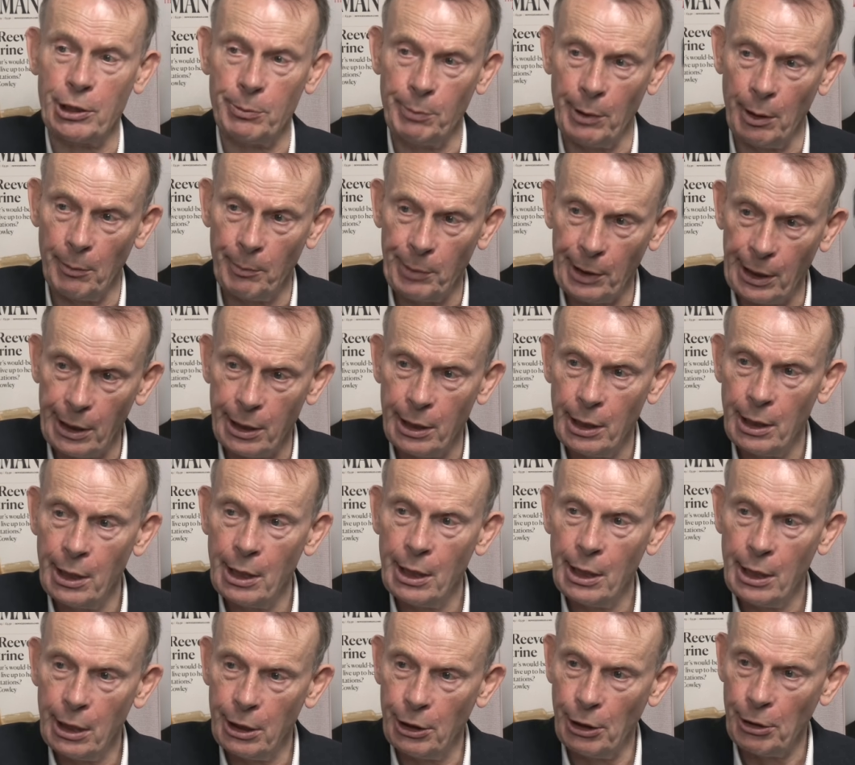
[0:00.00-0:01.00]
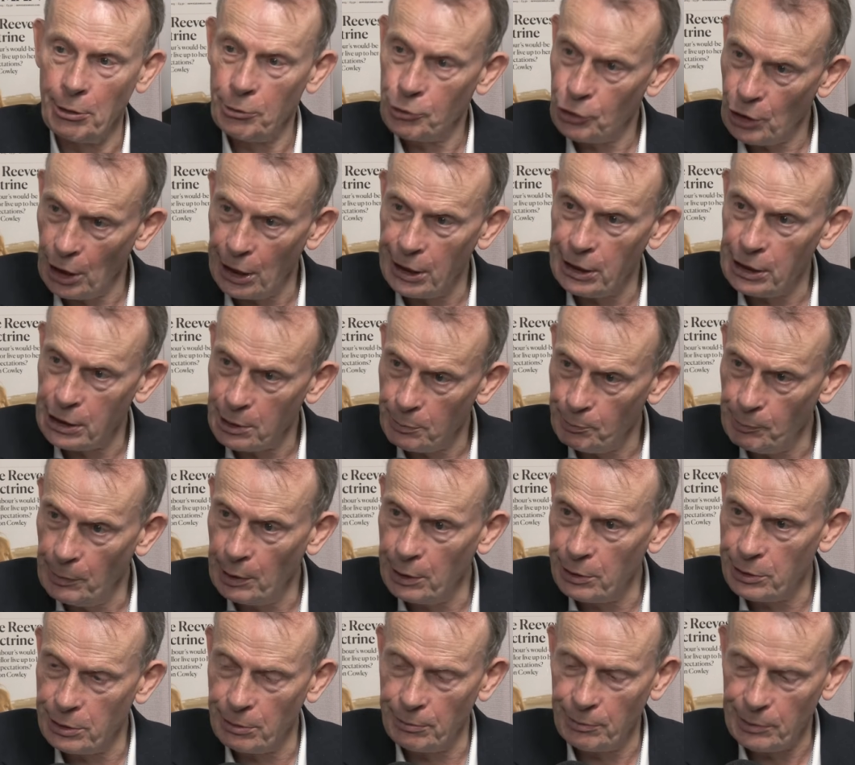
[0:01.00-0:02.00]
to be a big, Chinese
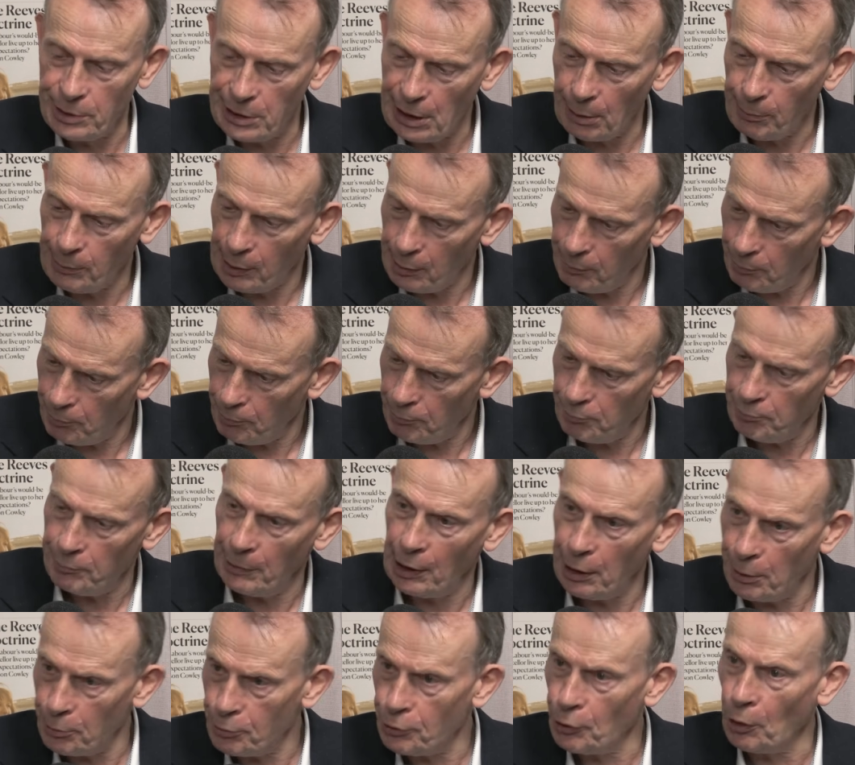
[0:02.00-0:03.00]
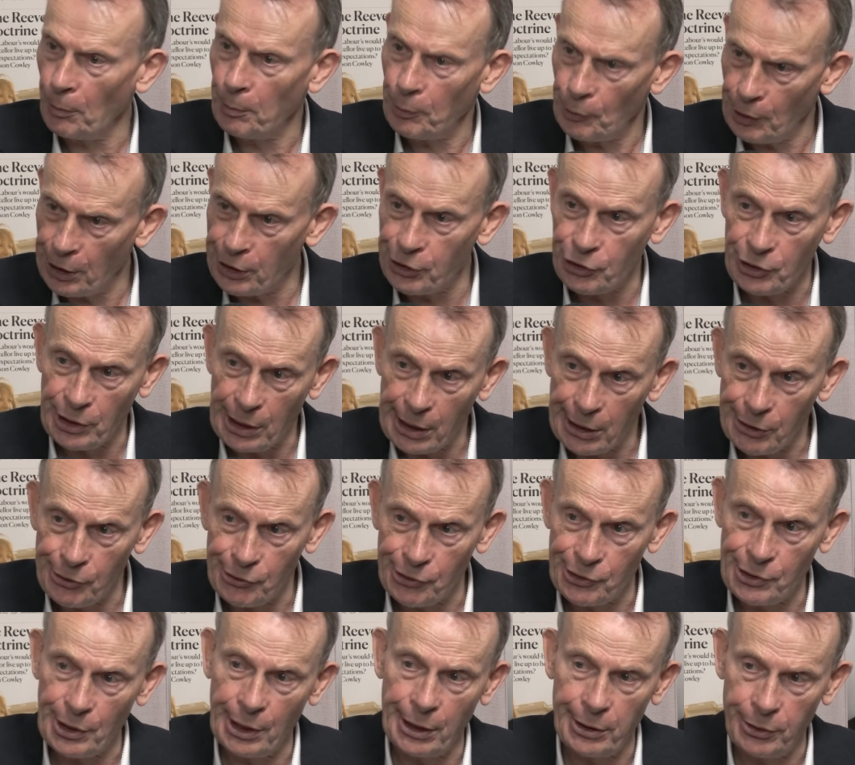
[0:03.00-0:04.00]
sort of semi-military operation
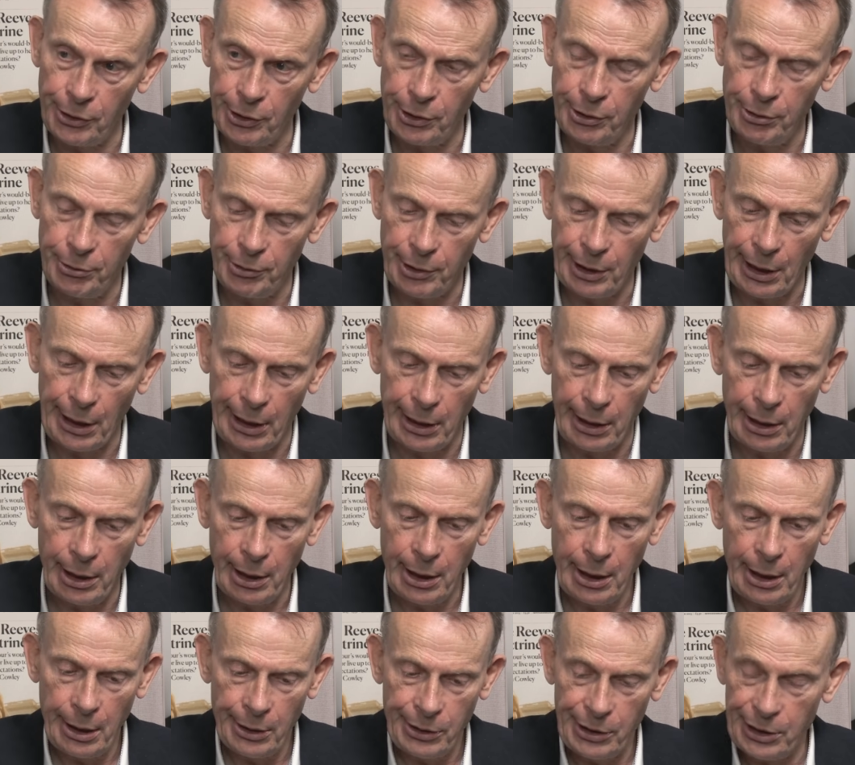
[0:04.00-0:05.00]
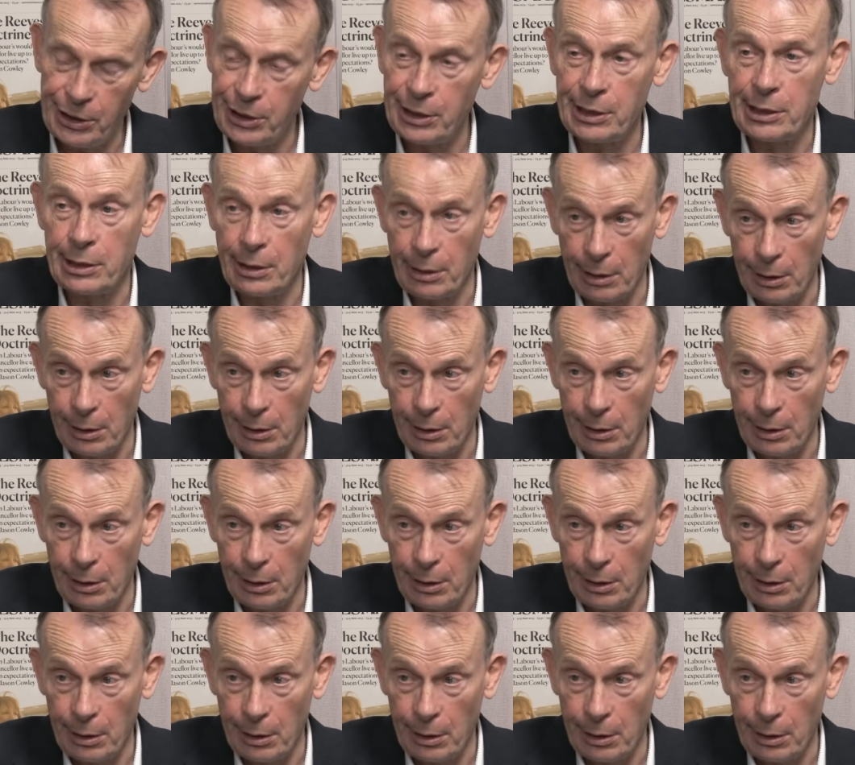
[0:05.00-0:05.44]
inside the UK? This is